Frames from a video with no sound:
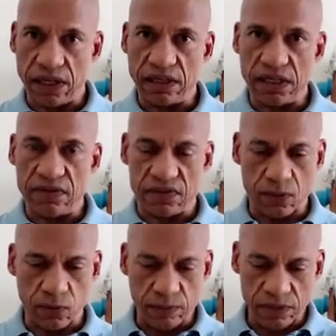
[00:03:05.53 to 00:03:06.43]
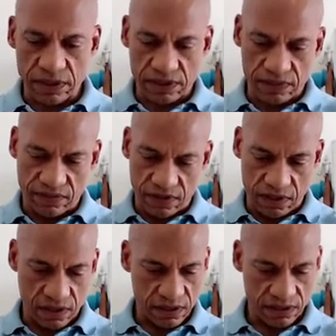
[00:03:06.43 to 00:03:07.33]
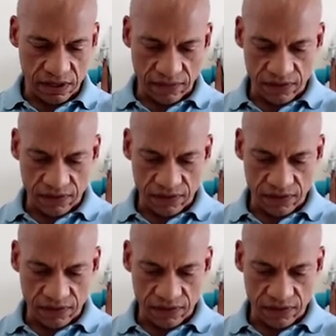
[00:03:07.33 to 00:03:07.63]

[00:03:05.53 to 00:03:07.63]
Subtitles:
leaves the remnants of the stuff.